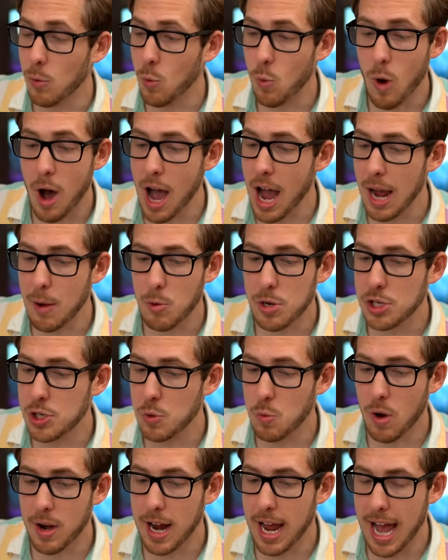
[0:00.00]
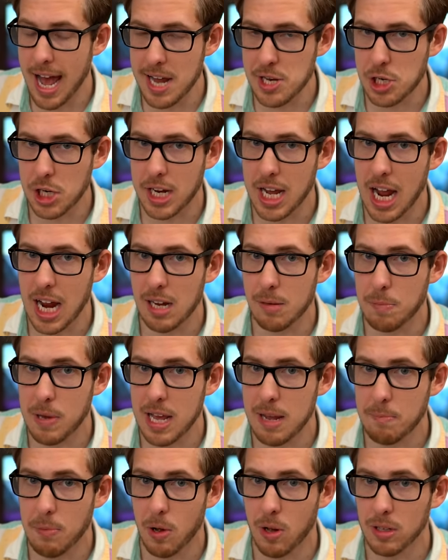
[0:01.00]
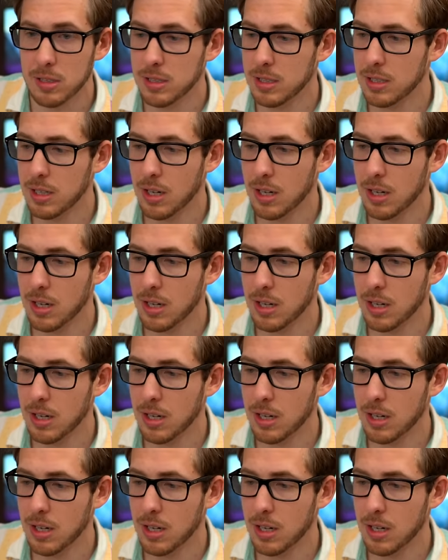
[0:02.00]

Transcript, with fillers: Why would you want to educate people?